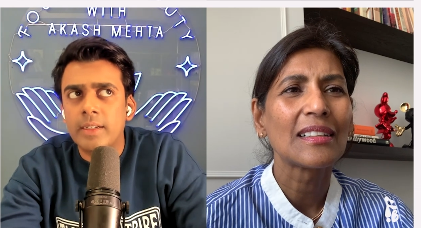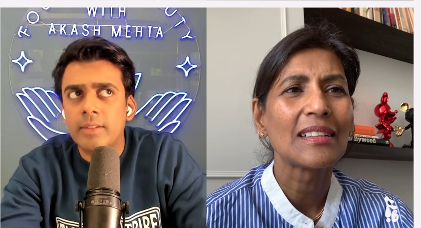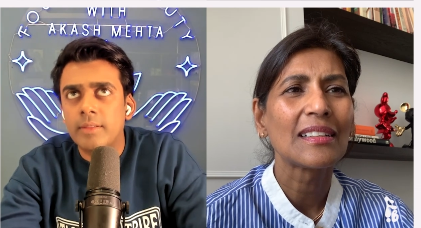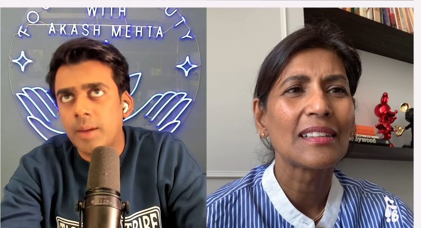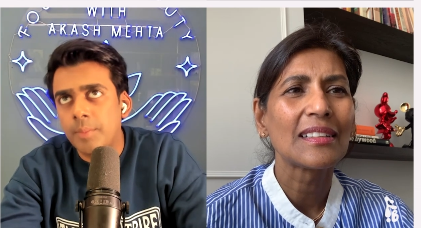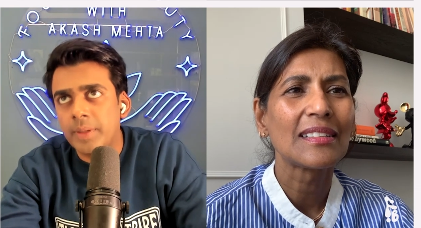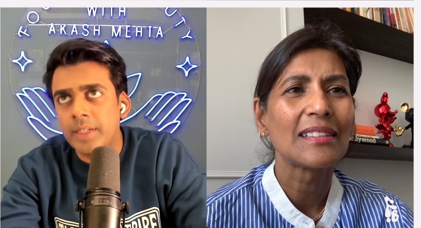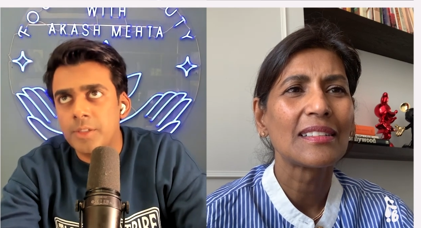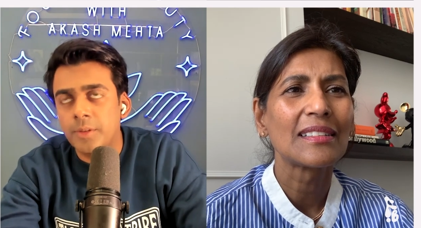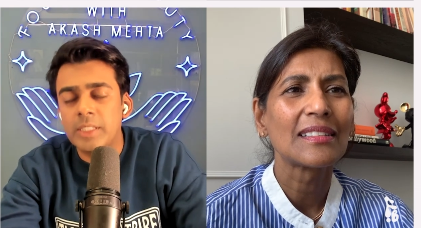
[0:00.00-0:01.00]
Speaker 1: companies doing
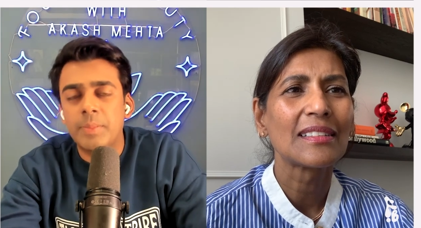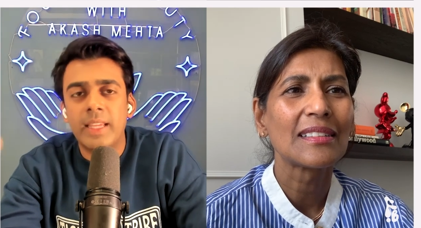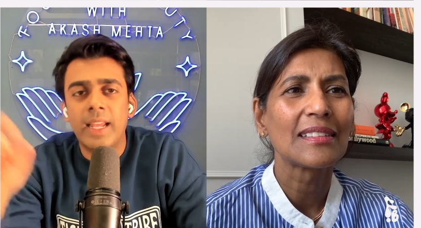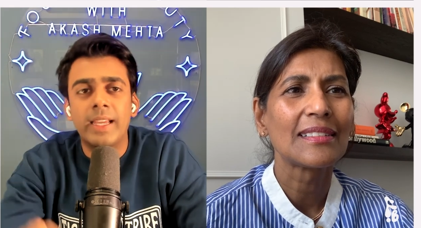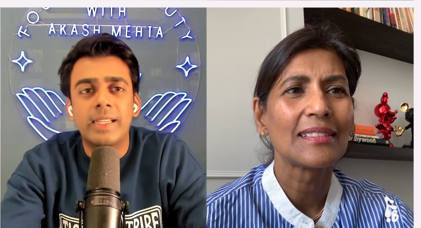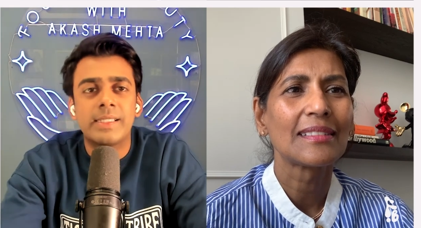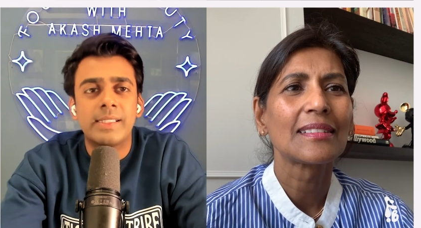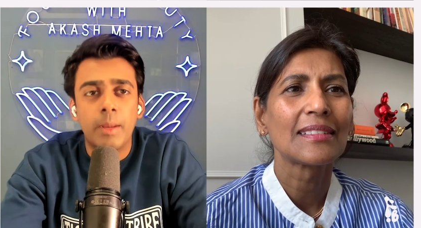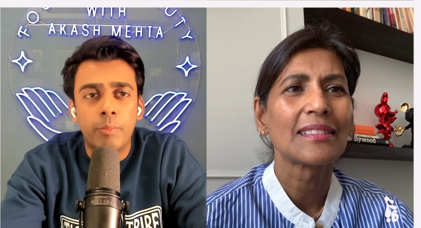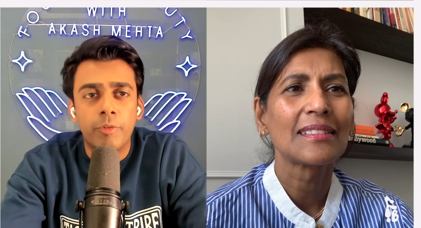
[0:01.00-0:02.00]
this, but they're like
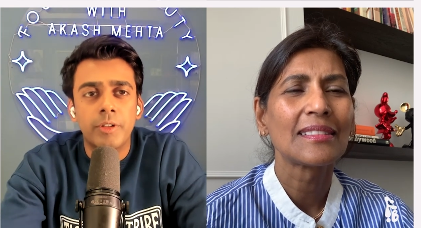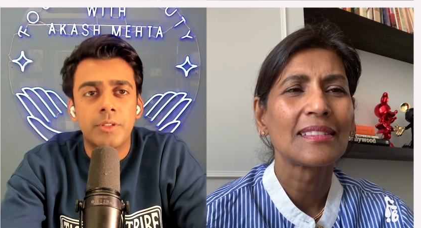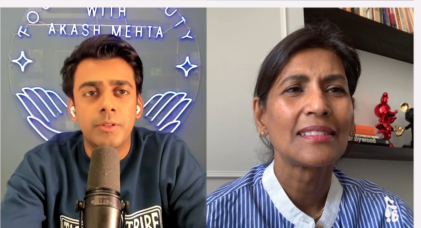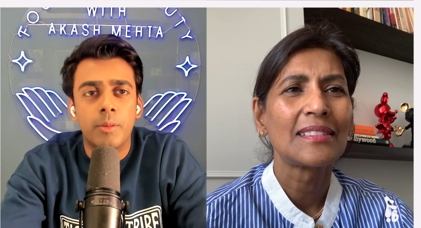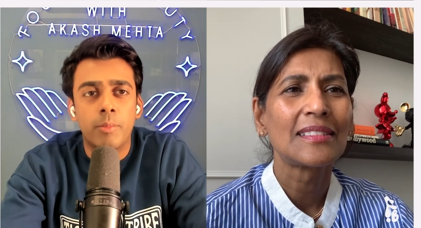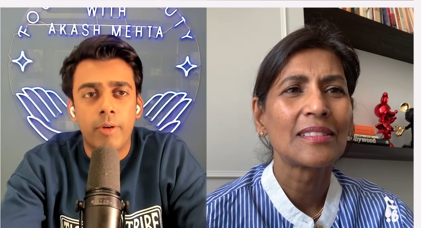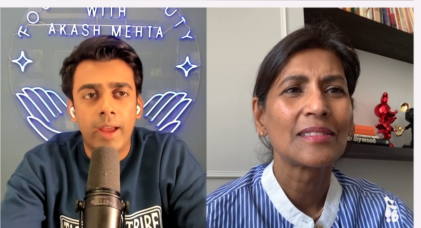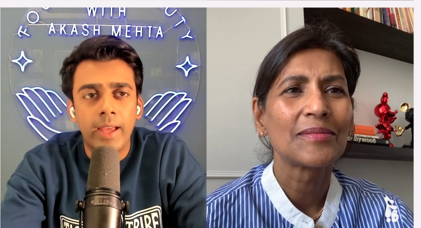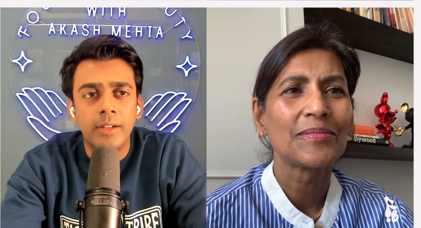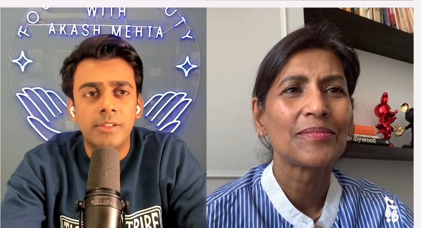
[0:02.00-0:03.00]
separate to a
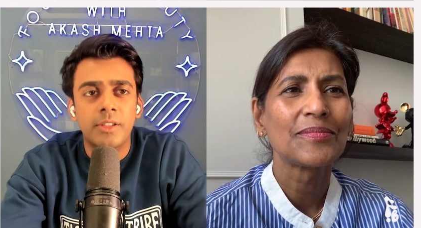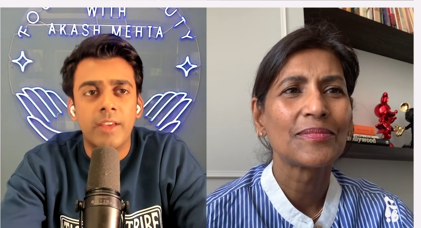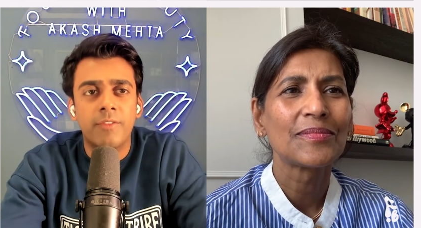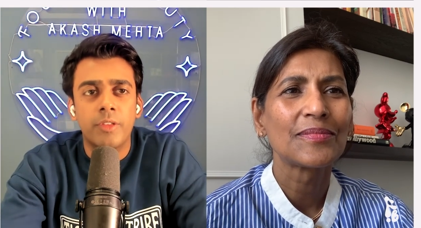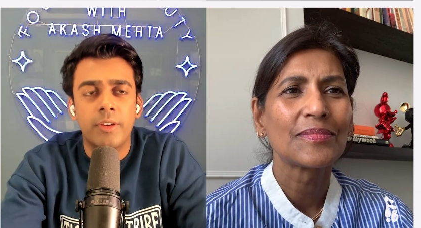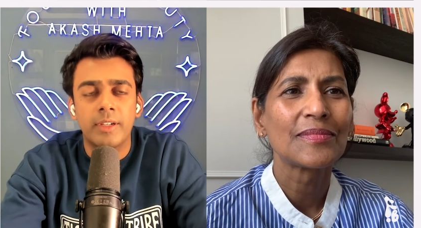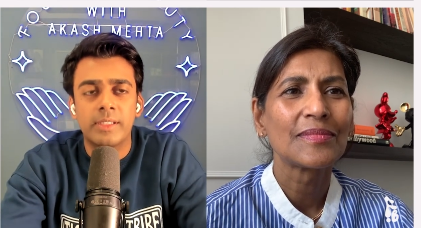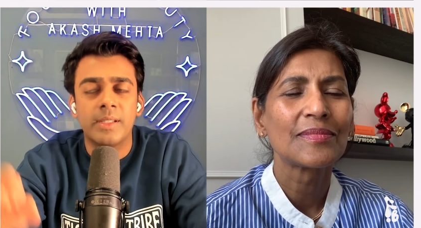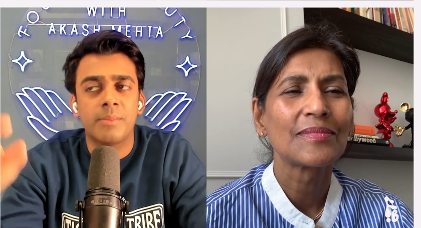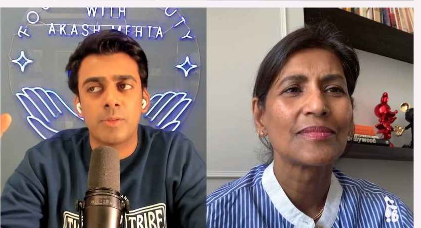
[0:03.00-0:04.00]
brand. So therefore there is some
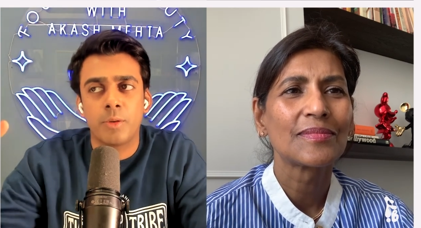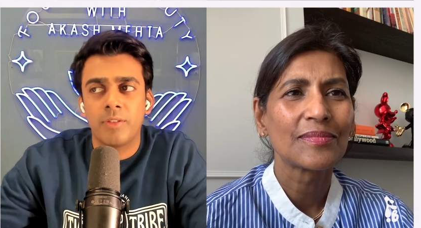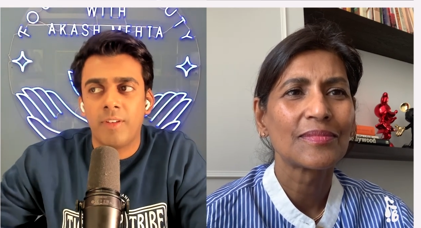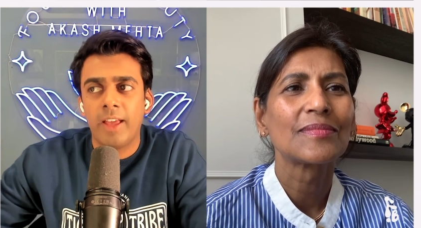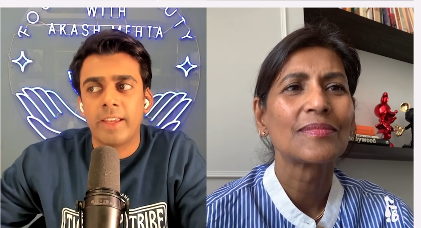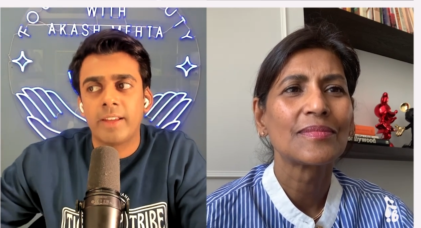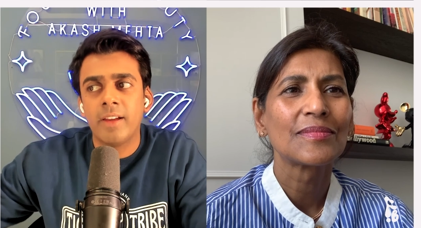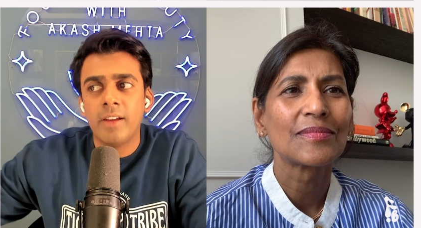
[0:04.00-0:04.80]
sort of like,